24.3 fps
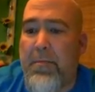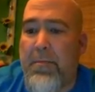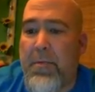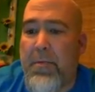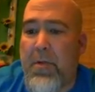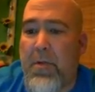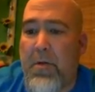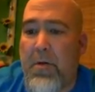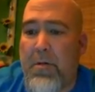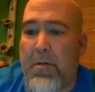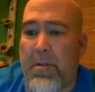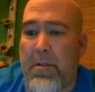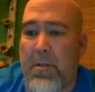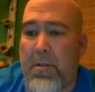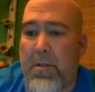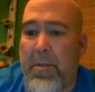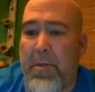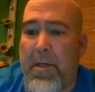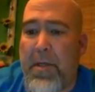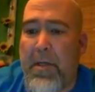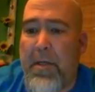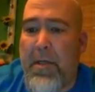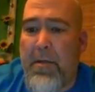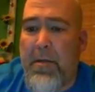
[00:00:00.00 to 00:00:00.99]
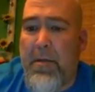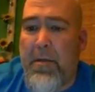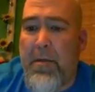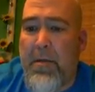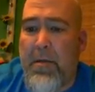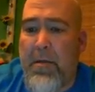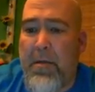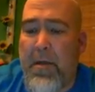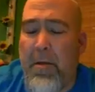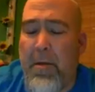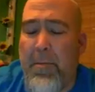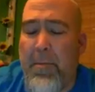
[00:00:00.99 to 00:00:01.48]
Talks a little bit
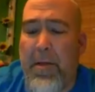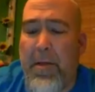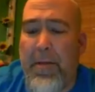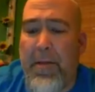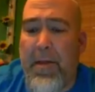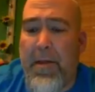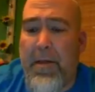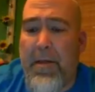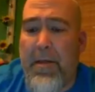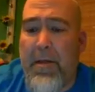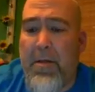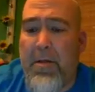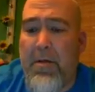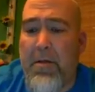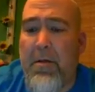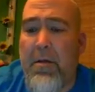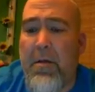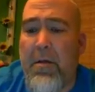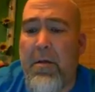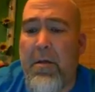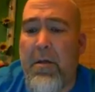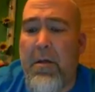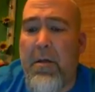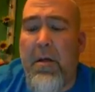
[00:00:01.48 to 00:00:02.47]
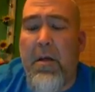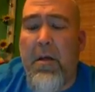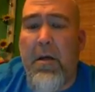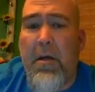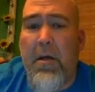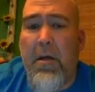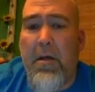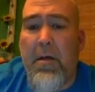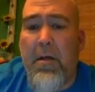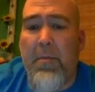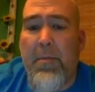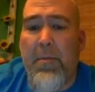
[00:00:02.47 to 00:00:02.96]
about that here.
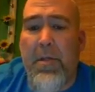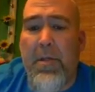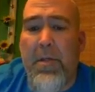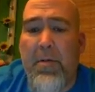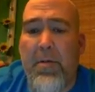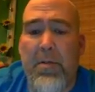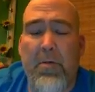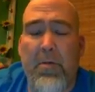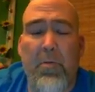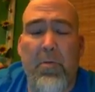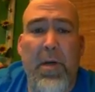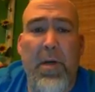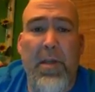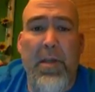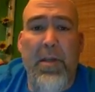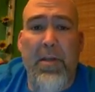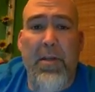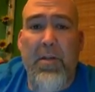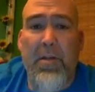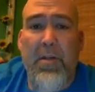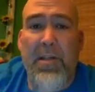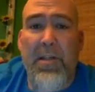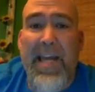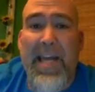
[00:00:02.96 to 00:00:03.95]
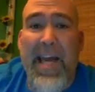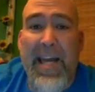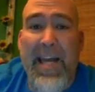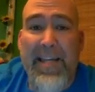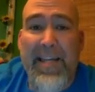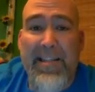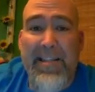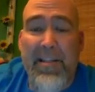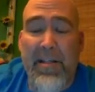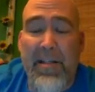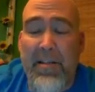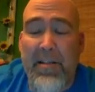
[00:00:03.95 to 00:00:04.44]
Here's a way that you could
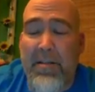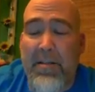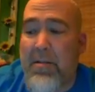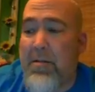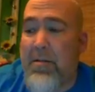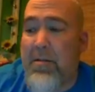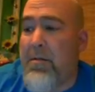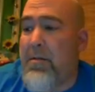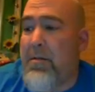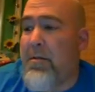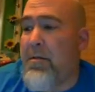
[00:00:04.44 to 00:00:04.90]
access